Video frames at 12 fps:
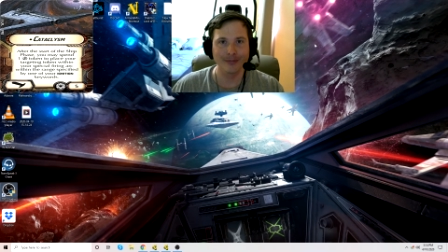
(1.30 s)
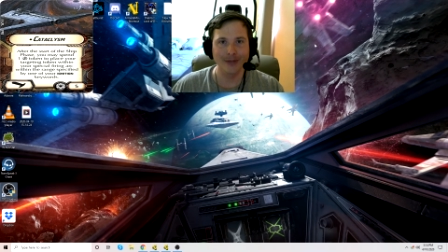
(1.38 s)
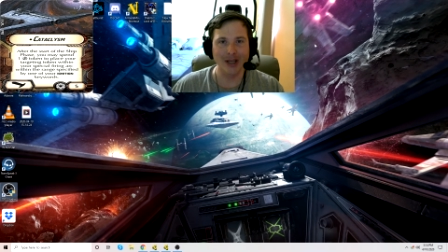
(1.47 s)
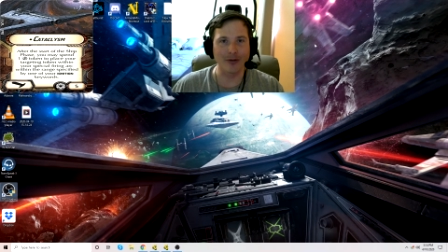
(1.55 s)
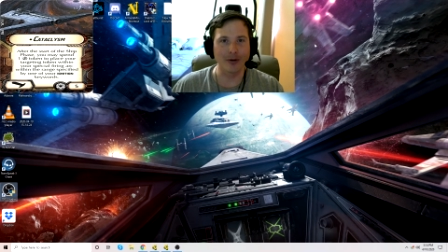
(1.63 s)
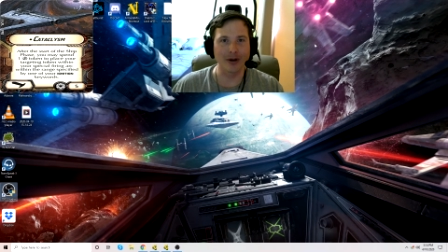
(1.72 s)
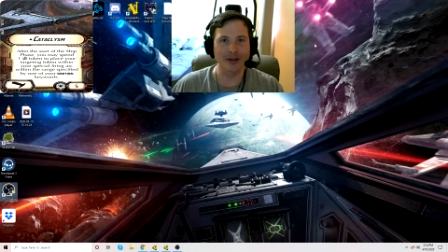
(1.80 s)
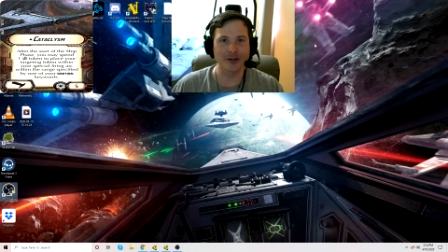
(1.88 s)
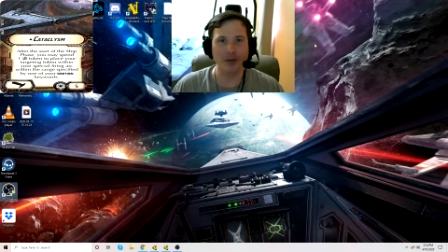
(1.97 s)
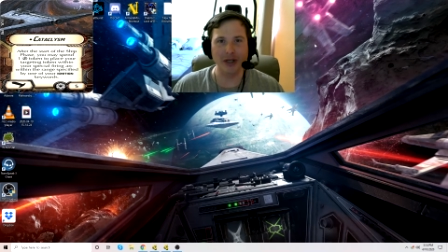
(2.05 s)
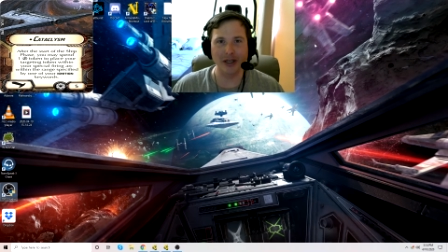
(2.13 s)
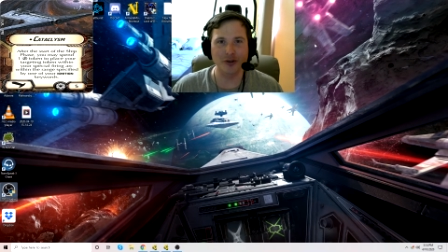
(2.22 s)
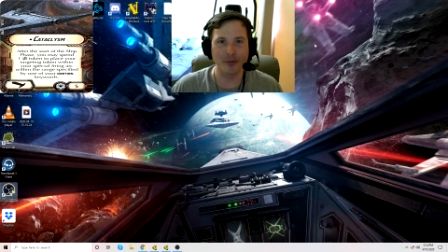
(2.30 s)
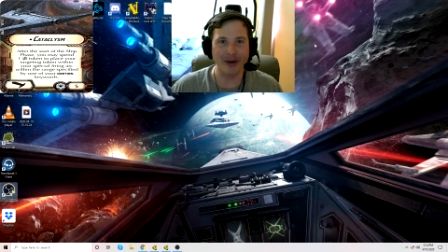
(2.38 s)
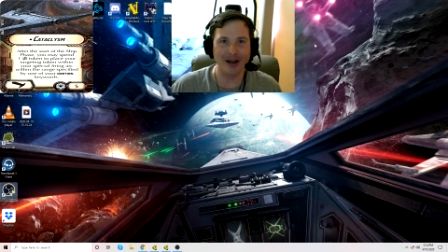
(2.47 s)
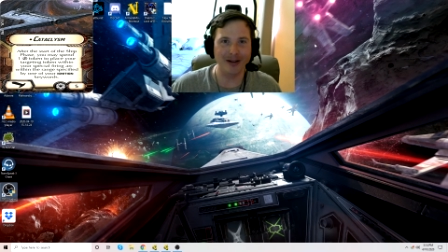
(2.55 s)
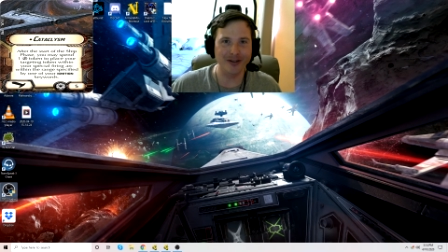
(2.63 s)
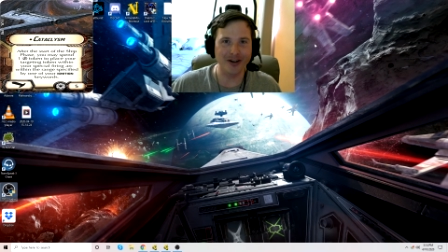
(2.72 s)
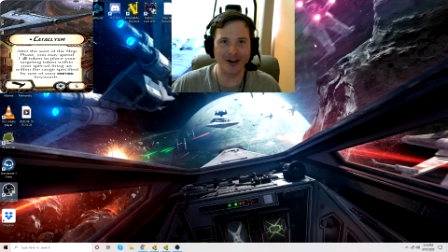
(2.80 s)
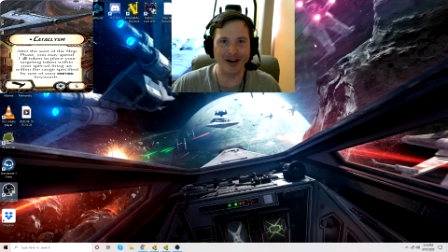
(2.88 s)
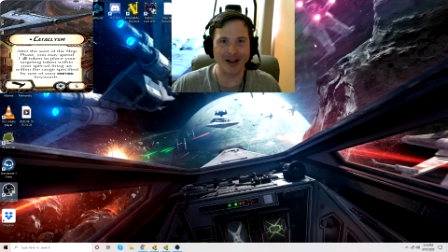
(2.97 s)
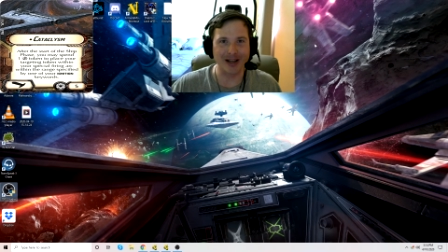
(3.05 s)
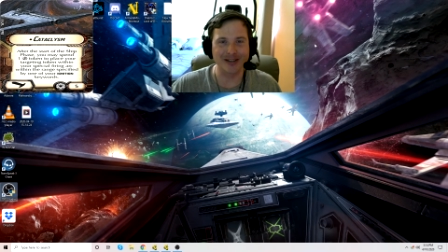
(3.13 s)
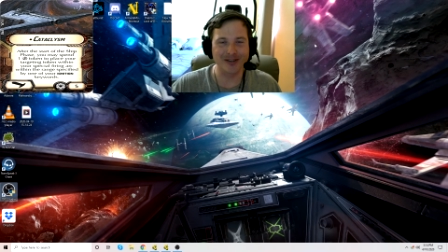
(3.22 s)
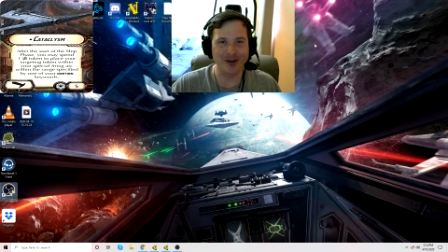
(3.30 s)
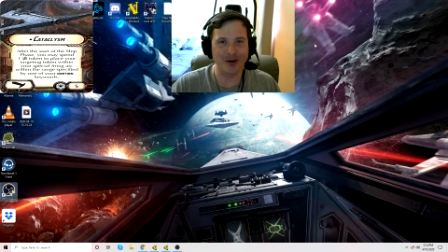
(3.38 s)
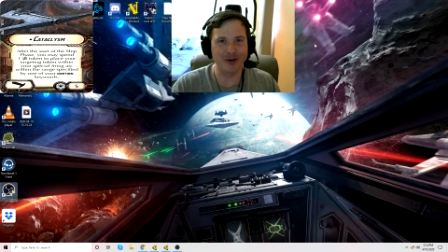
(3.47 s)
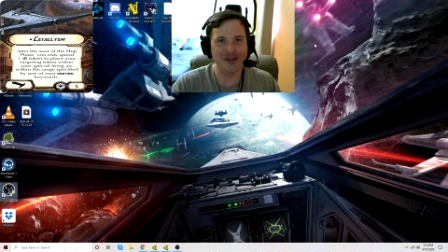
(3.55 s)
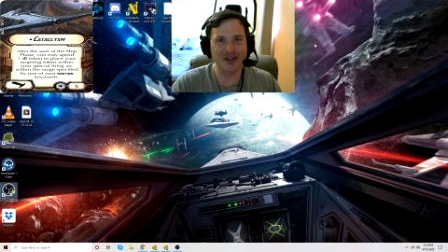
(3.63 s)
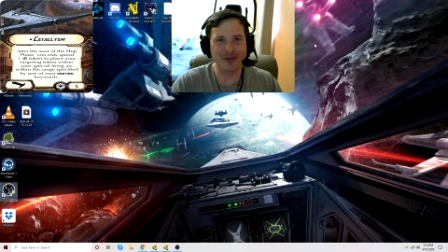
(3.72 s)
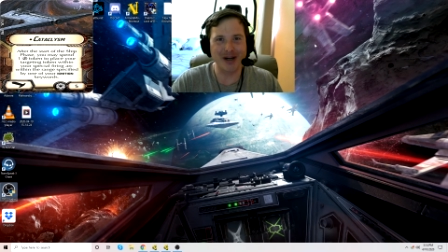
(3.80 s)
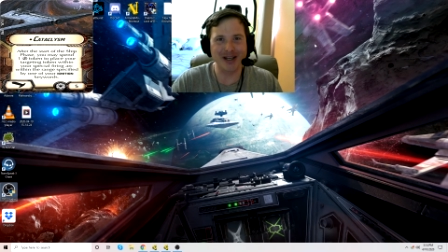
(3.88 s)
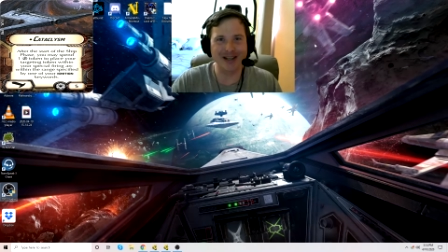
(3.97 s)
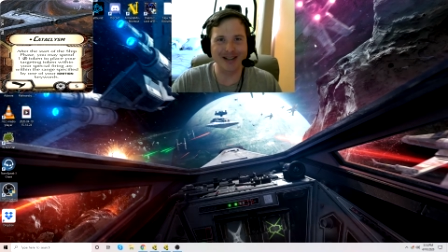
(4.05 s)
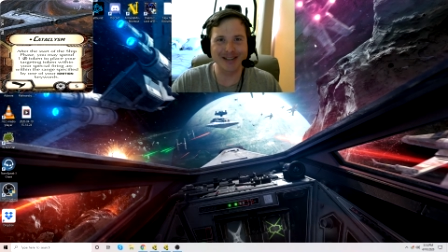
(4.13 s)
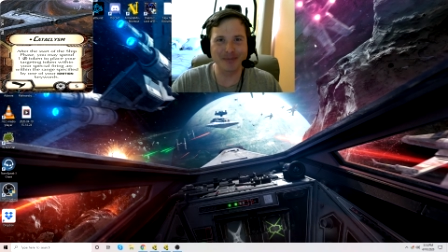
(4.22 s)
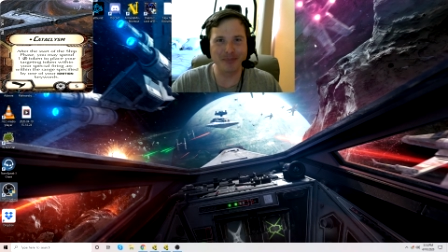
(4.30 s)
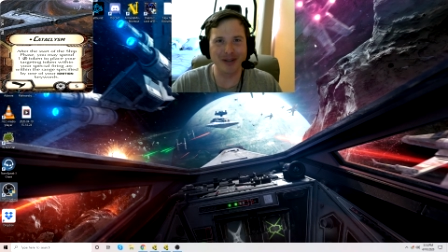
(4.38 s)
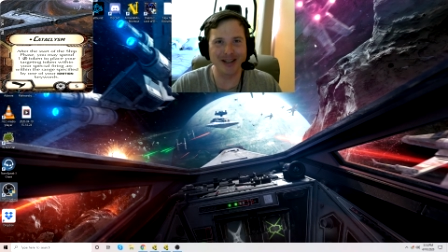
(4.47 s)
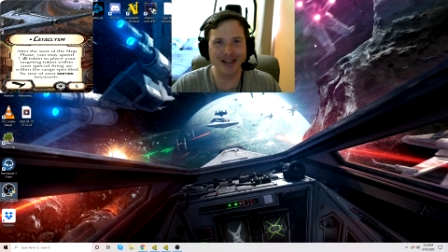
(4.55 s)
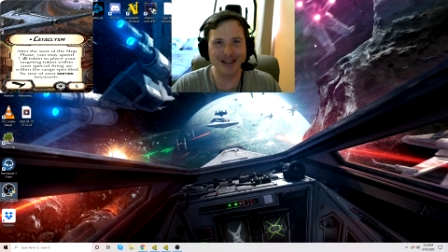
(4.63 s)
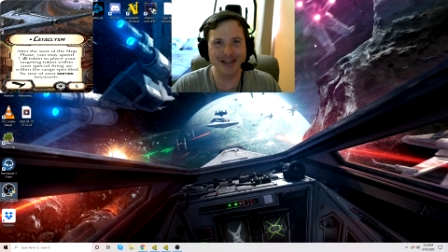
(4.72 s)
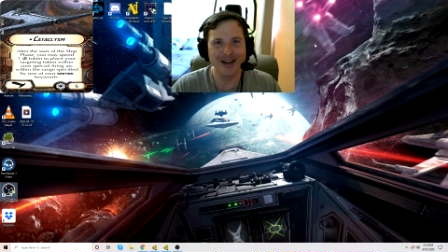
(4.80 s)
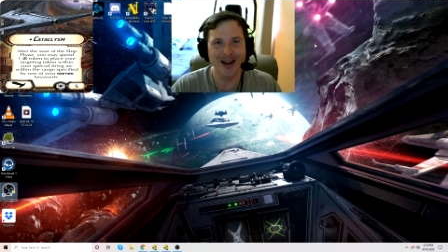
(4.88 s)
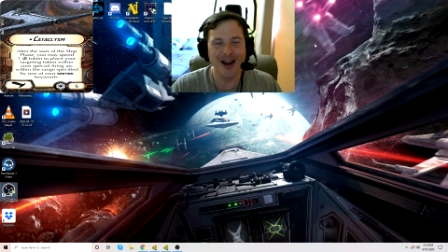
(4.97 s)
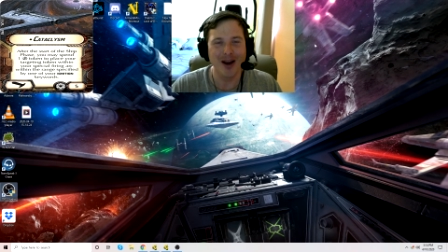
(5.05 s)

Hey everyone, it's your buddy, it's your pal, Karneck, Star Wars Armada Explained.